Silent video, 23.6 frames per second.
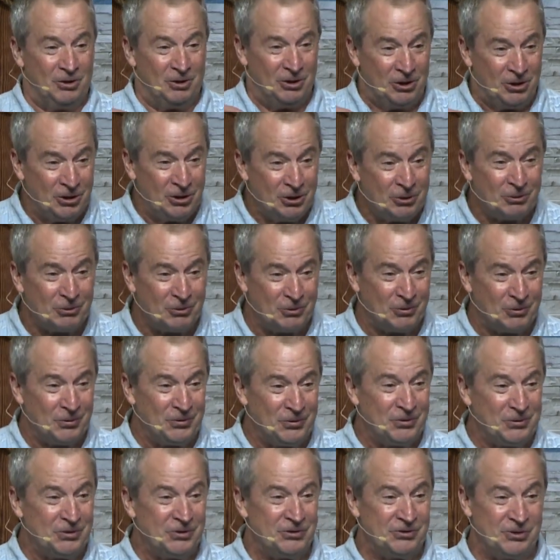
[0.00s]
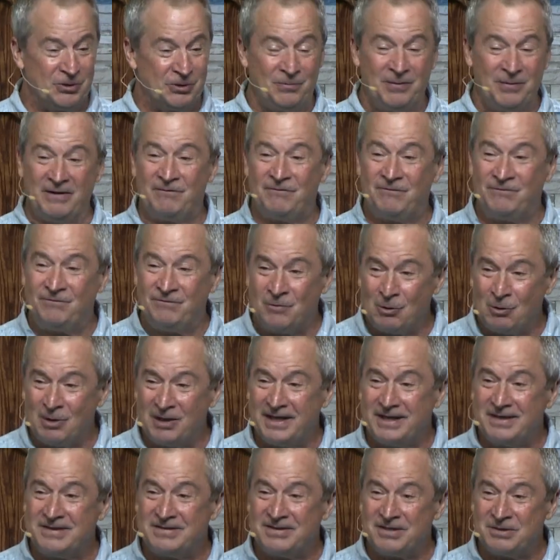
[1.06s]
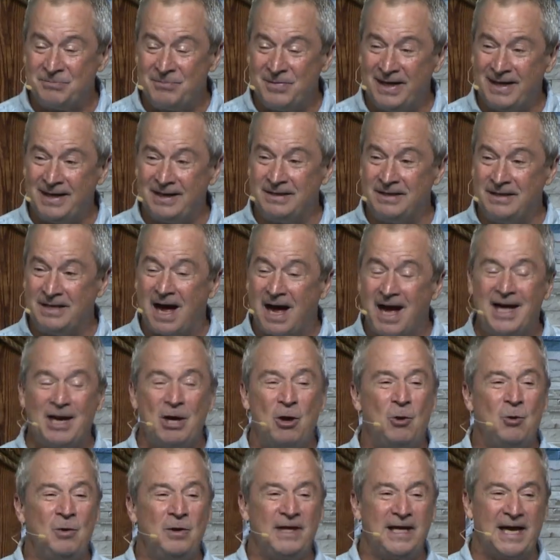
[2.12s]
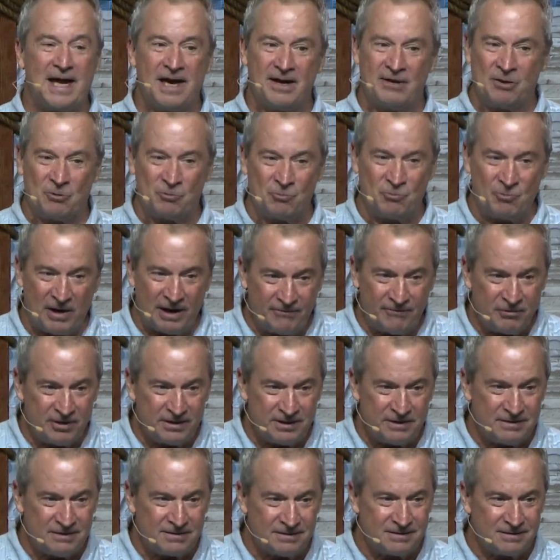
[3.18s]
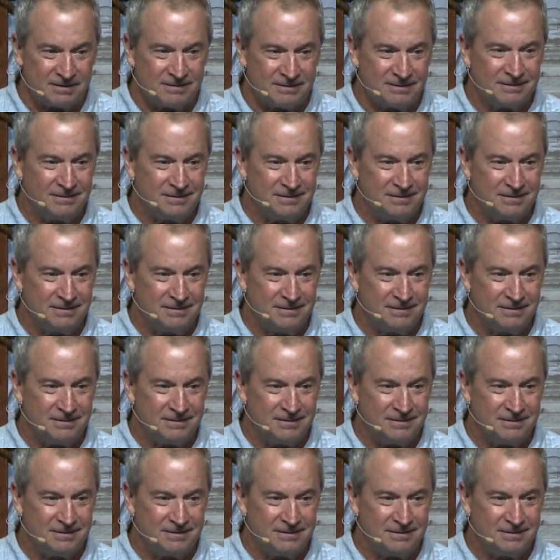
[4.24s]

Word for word: you should be fully submitted not only out of the reverence,